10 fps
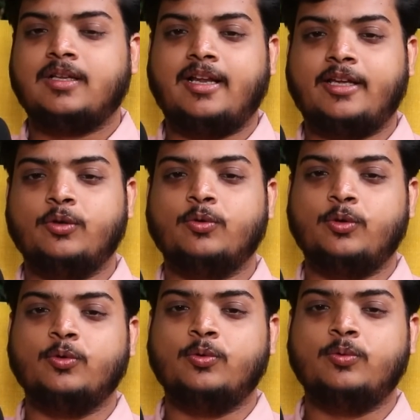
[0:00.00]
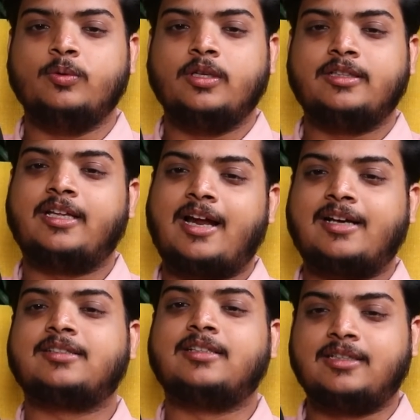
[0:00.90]
Like there
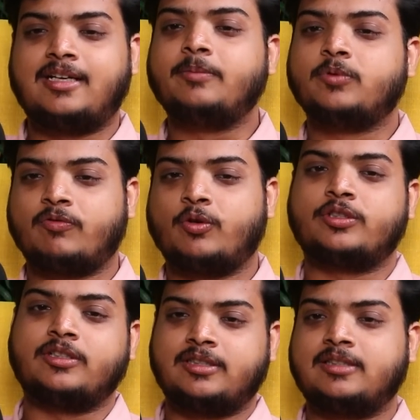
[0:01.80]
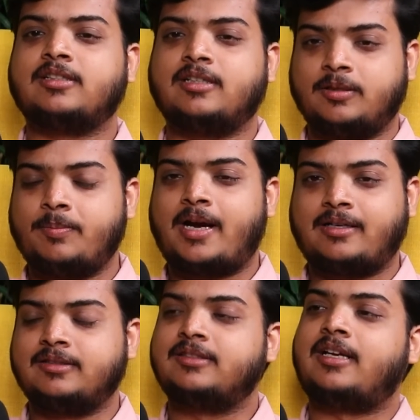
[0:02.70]
are certain types of questions and certain
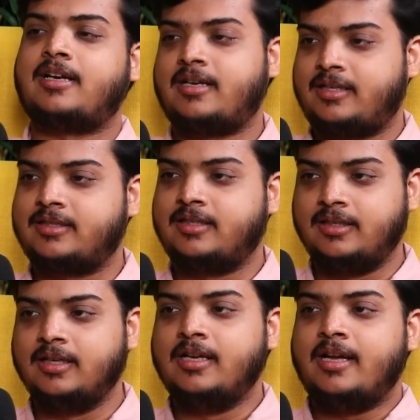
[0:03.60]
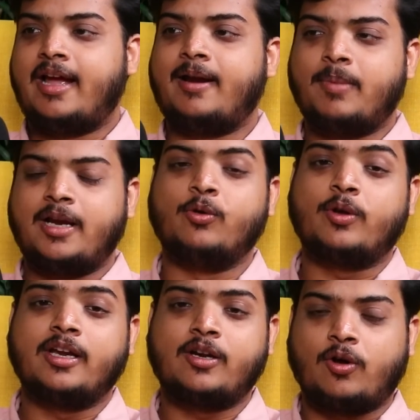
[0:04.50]
patterns that are tested. And by
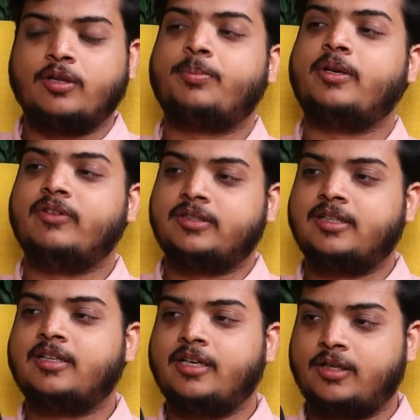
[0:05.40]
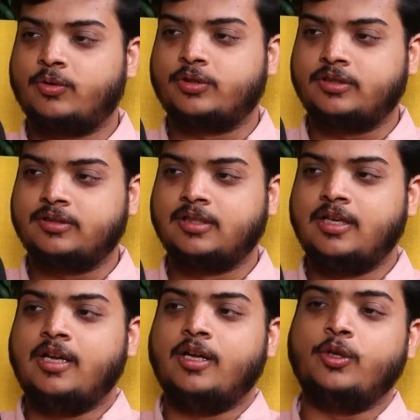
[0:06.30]
looking at all the previous year GATE questions,
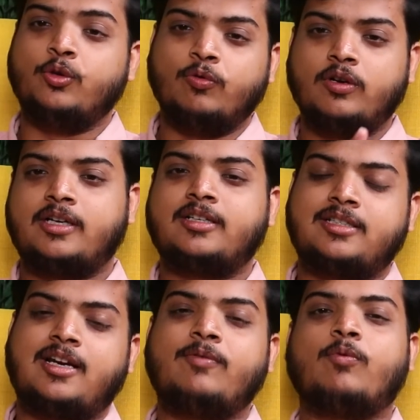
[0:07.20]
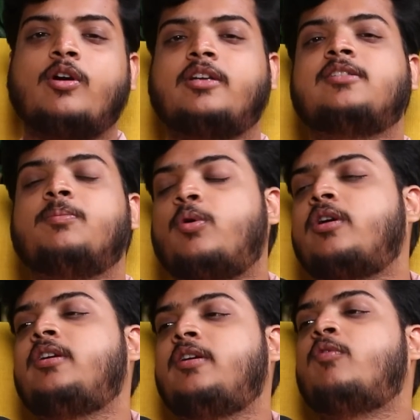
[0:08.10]
you would understand what is
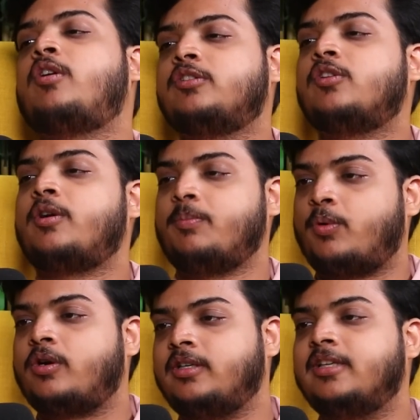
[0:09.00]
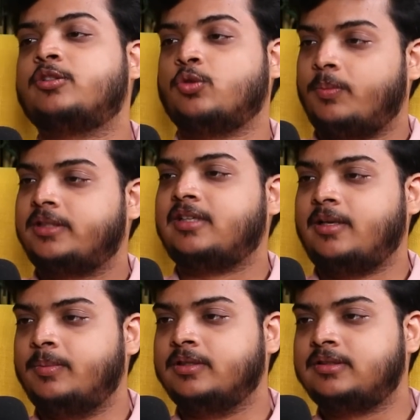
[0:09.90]
important and what is not important. There's so much
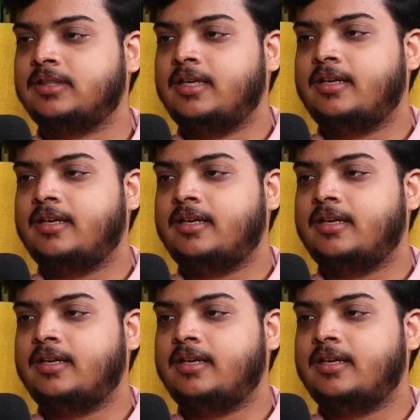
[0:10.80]
syllabus,